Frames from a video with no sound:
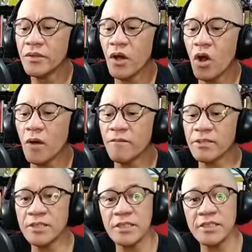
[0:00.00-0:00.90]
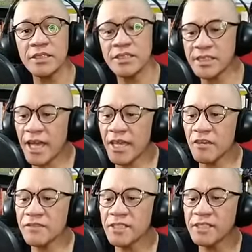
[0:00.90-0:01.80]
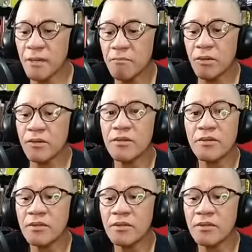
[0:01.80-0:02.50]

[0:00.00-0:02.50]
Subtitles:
the opposite side of the temple,